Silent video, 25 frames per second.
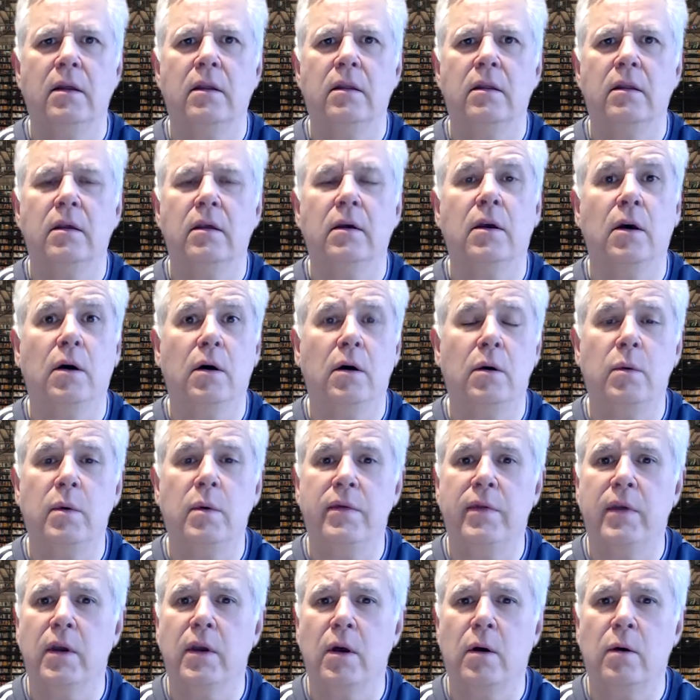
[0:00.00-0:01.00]
the girl with
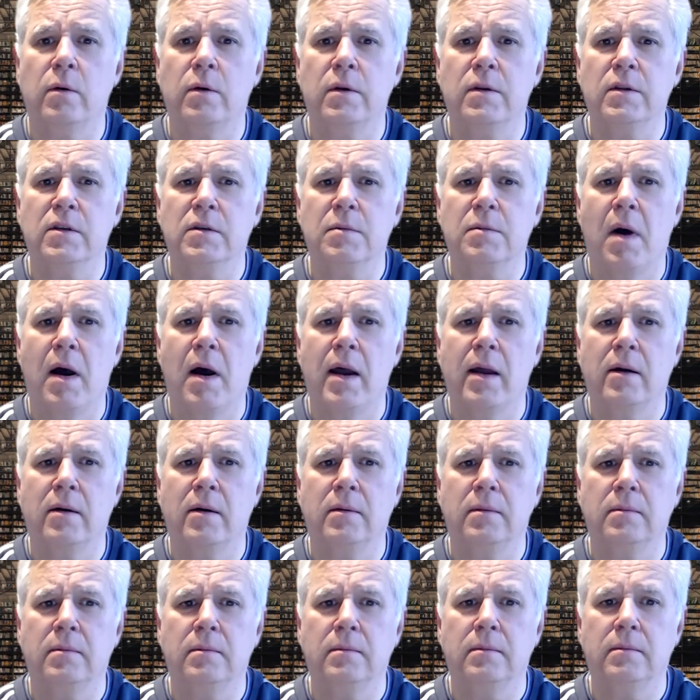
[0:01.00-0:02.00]
the golden smile.
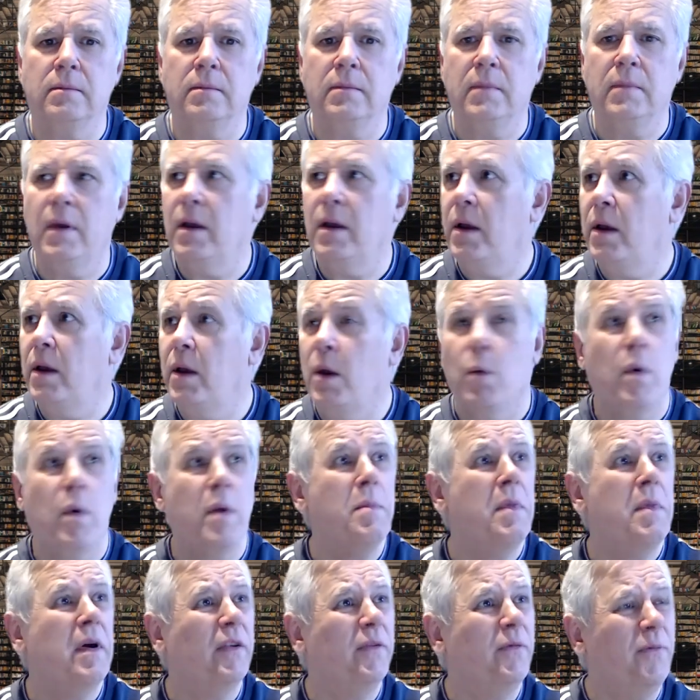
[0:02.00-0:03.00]
We
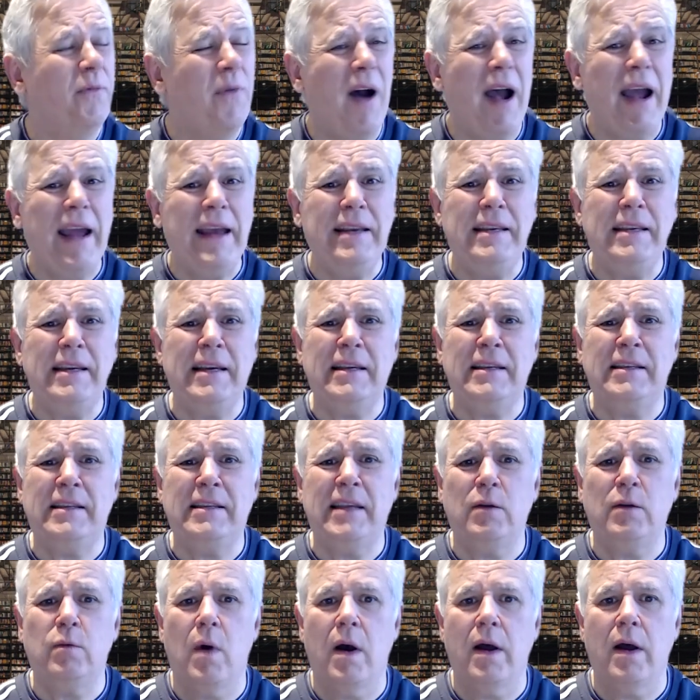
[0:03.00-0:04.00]
must find her,
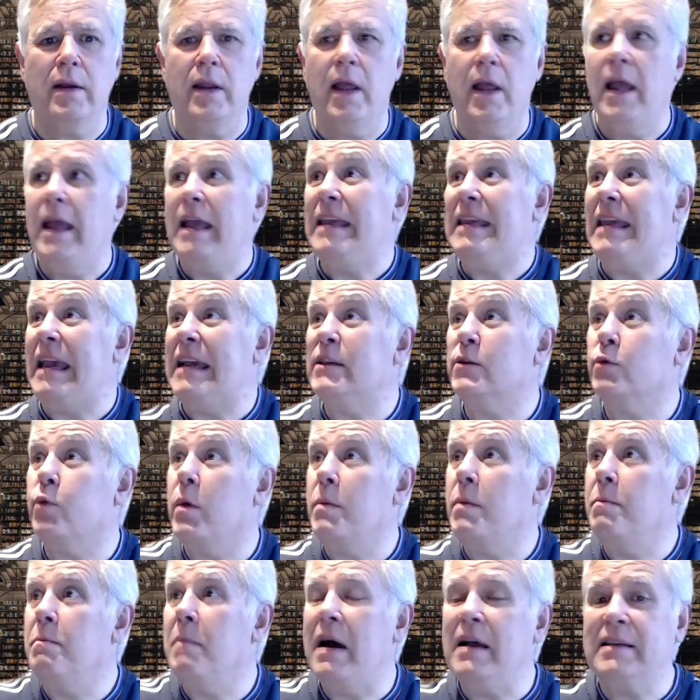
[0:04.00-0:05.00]
said one. Yes, we
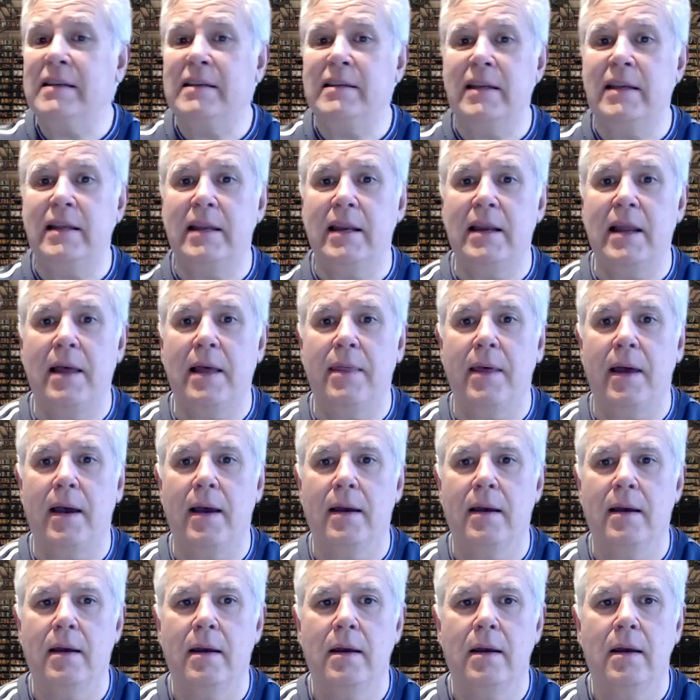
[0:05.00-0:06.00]
must, said another.
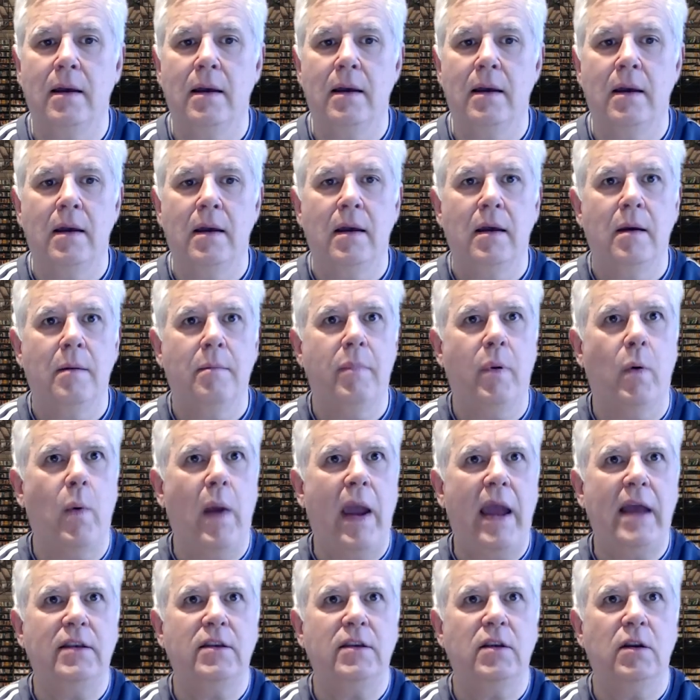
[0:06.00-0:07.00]
But
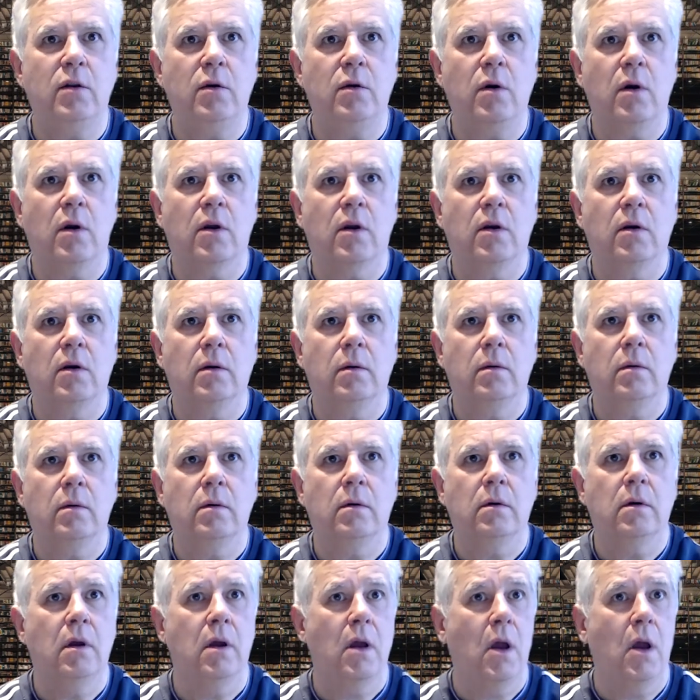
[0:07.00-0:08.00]
where to look?
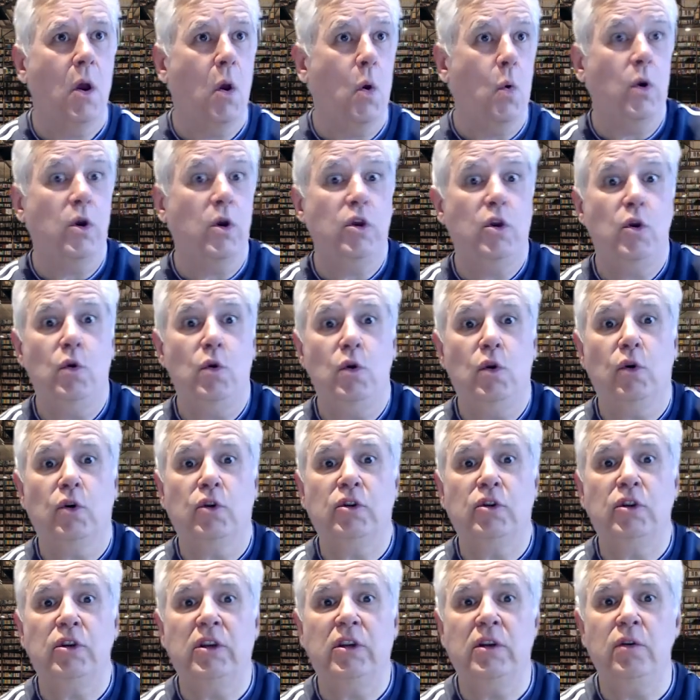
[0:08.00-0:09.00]
Well, you look
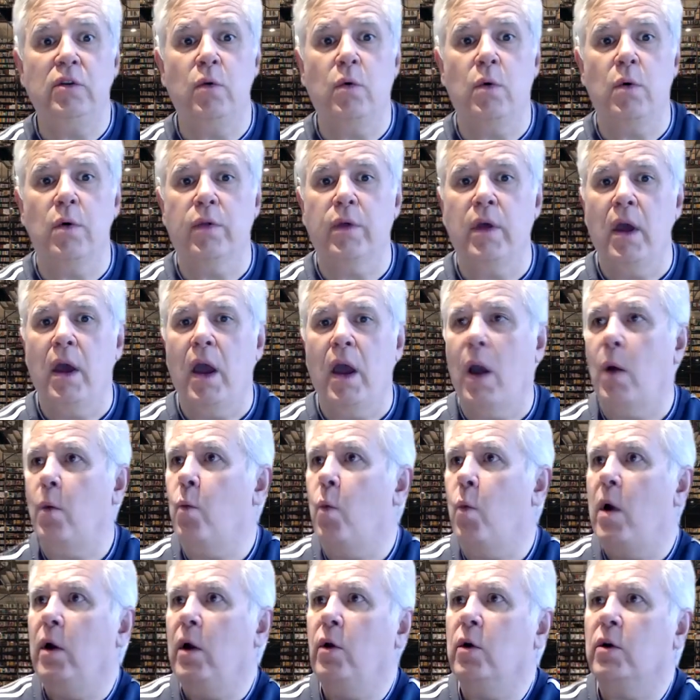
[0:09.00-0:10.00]
to the north, and
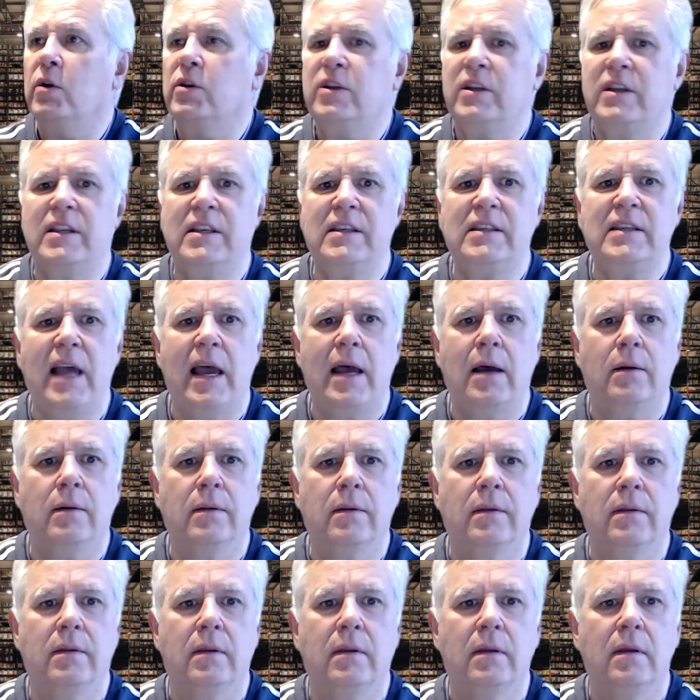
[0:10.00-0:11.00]
we'll look to the
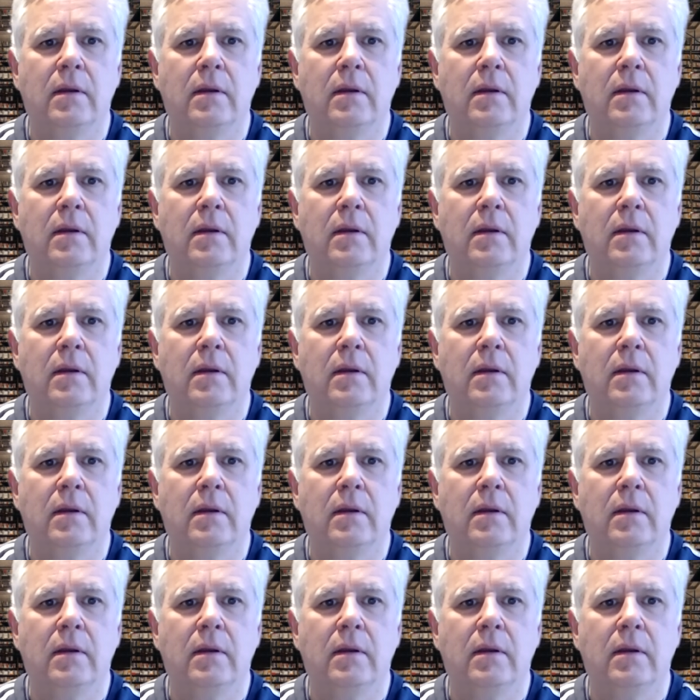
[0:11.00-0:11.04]
south.